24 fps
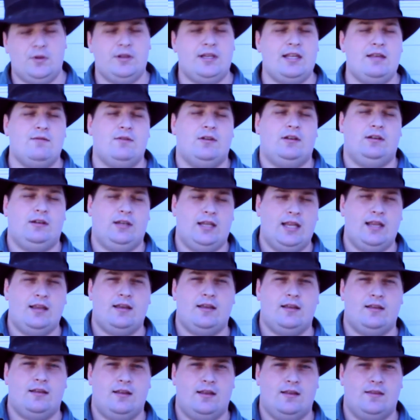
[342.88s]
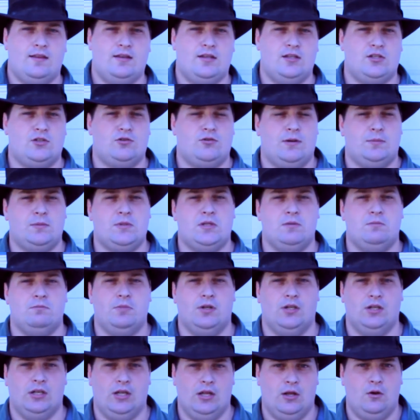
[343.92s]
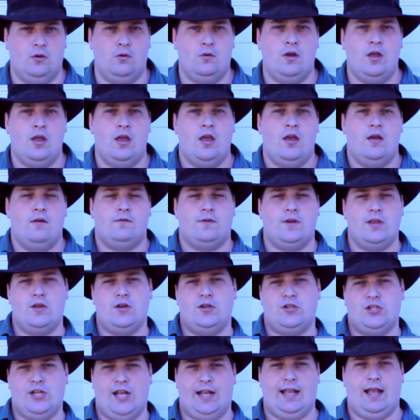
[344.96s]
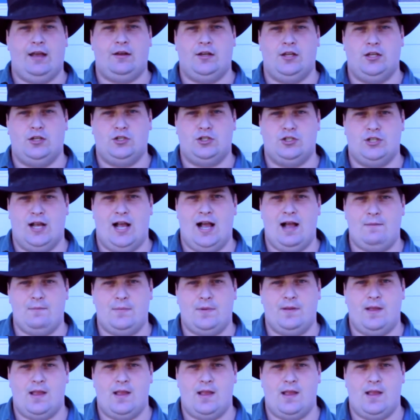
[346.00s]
leave a link in the description below for you to check out his shop.